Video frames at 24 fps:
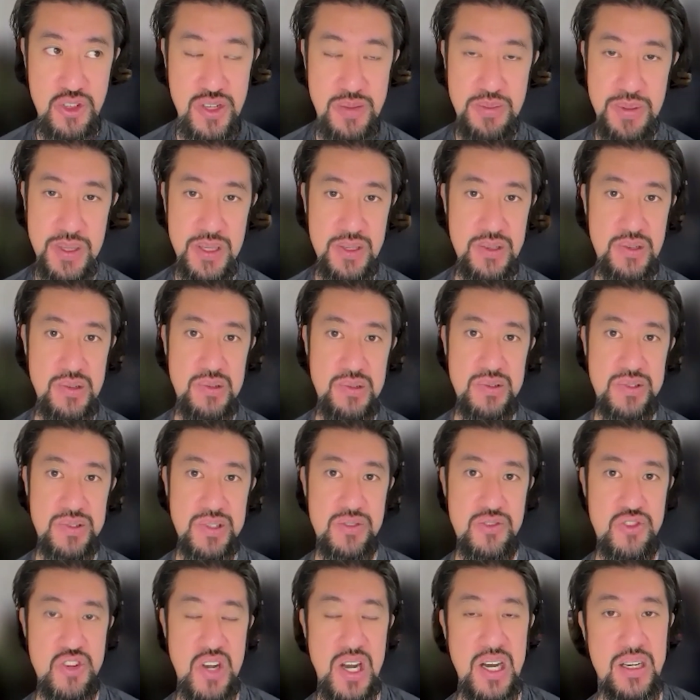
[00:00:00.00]
GPUs
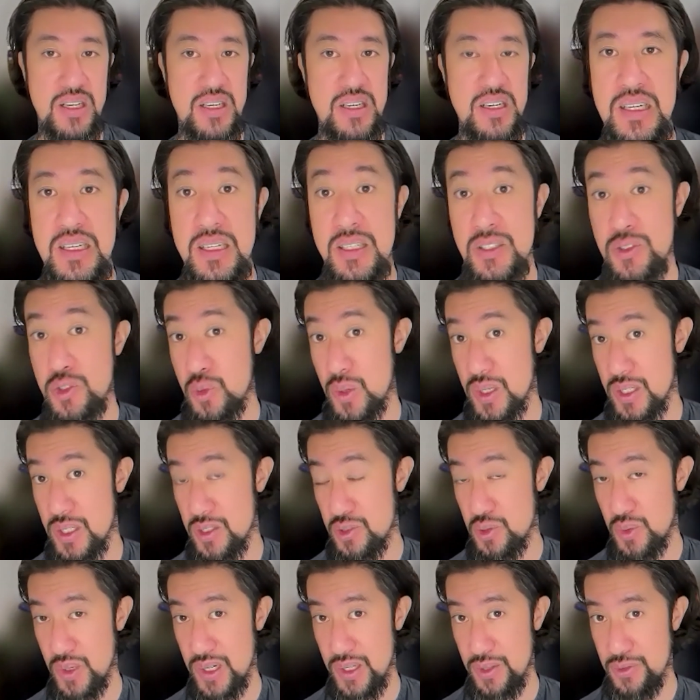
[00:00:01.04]
in China in
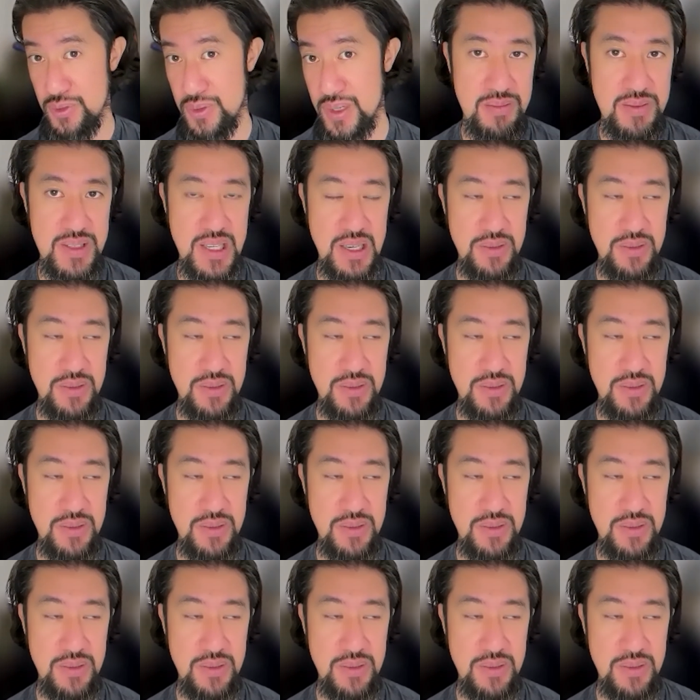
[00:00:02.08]
2023.